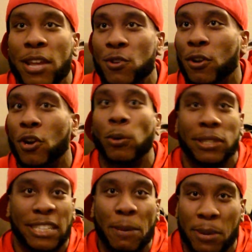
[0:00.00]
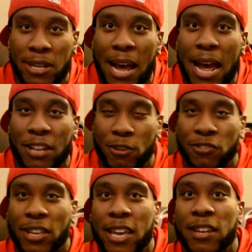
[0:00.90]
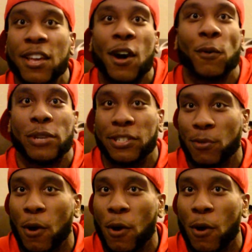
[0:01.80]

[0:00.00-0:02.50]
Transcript: You can go with these hippie diets you're seeing on these